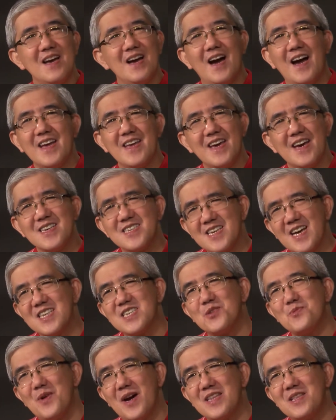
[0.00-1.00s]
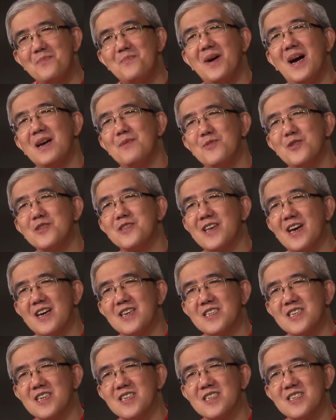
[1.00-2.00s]
I guess that's why the Bible
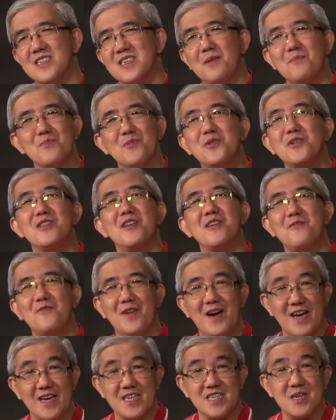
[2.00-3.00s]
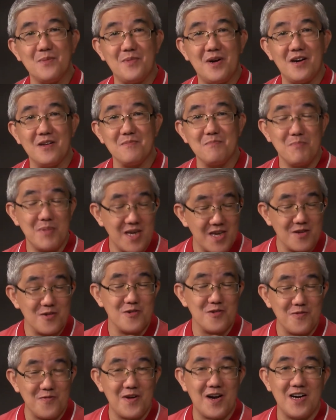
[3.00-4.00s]
tells us some good advice about being
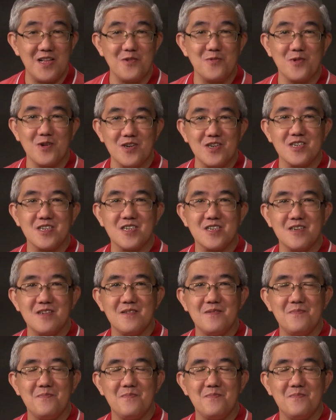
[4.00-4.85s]
good followers.